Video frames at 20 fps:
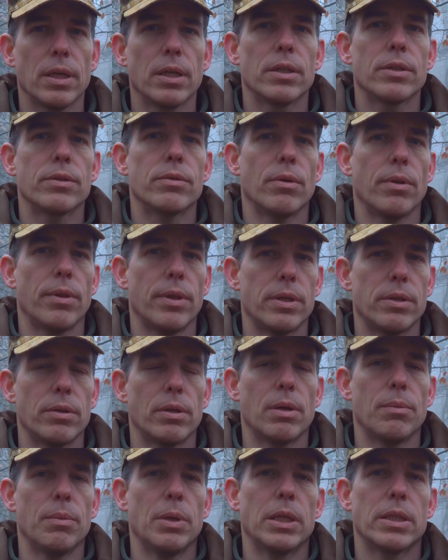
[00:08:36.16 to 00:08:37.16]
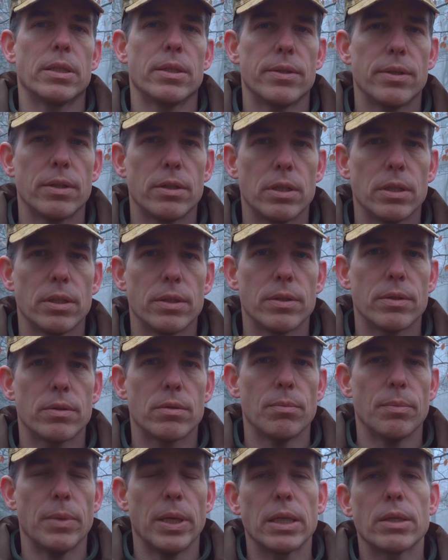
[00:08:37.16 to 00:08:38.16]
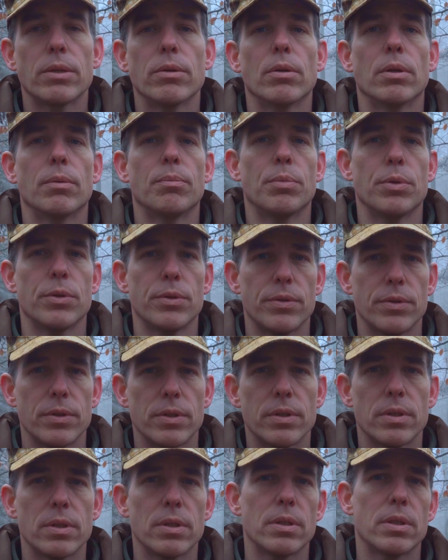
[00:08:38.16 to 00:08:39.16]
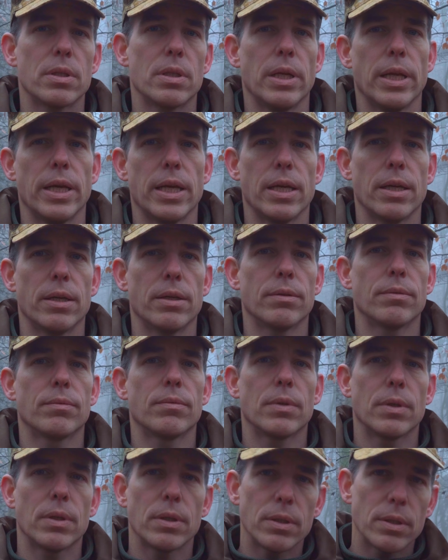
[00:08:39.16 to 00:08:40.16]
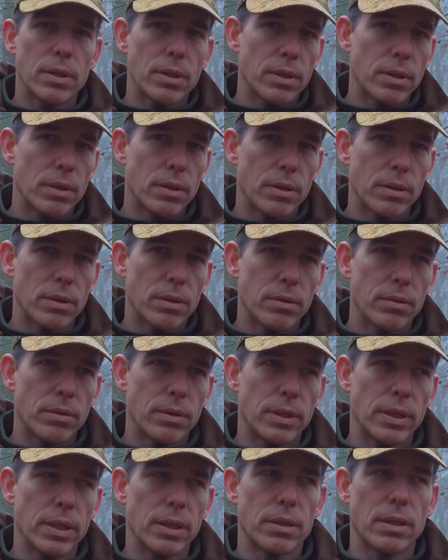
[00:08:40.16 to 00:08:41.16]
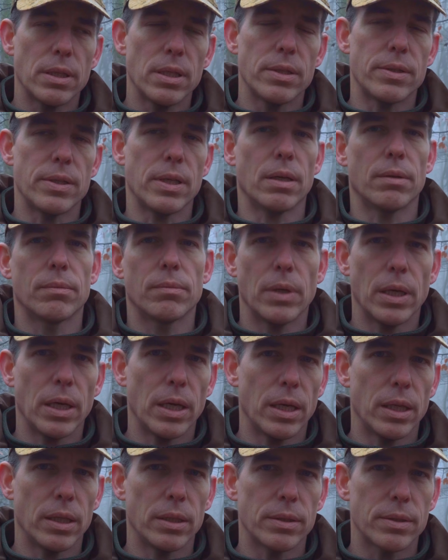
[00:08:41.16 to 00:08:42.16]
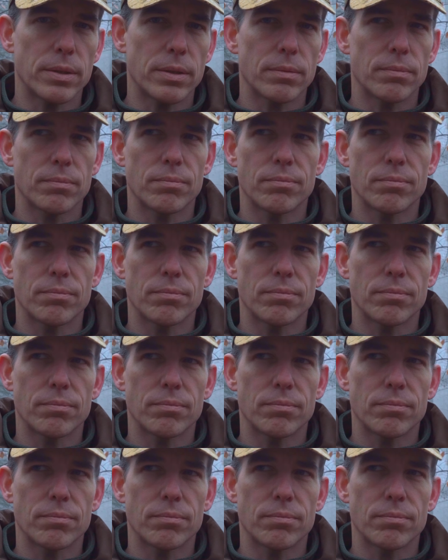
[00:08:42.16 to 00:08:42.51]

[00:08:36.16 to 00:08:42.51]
so that you can make decisions to make your persistence layer easier and